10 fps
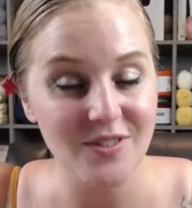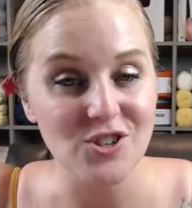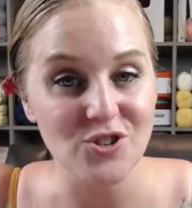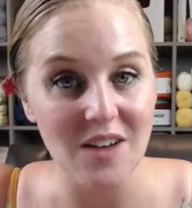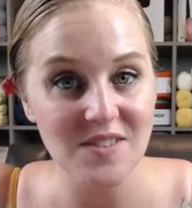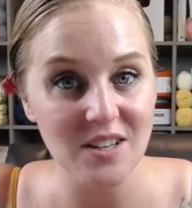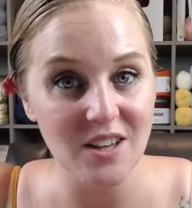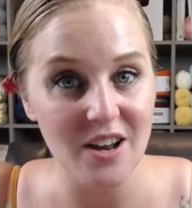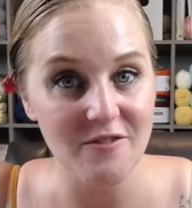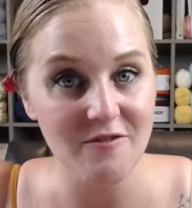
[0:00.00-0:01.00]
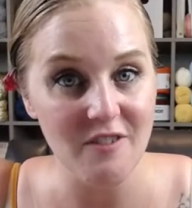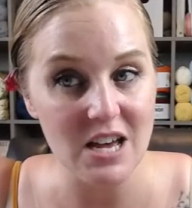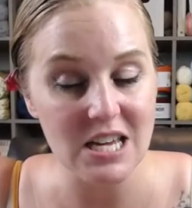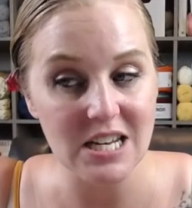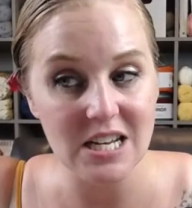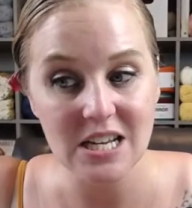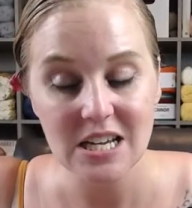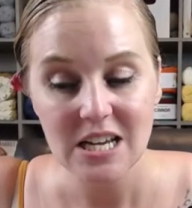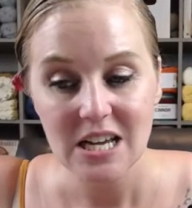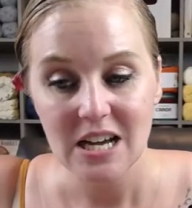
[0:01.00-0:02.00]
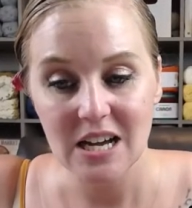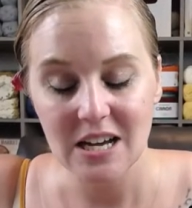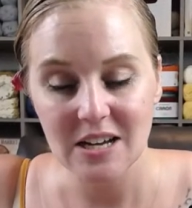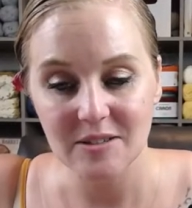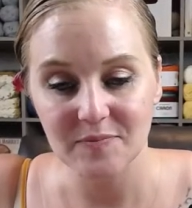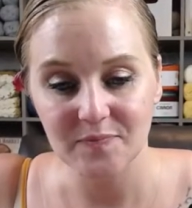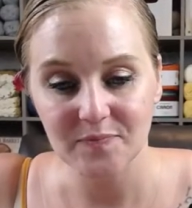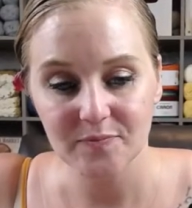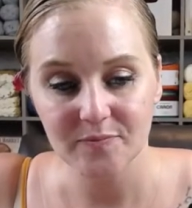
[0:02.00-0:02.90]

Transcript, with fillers: The giraffe's a lot of fun. Um,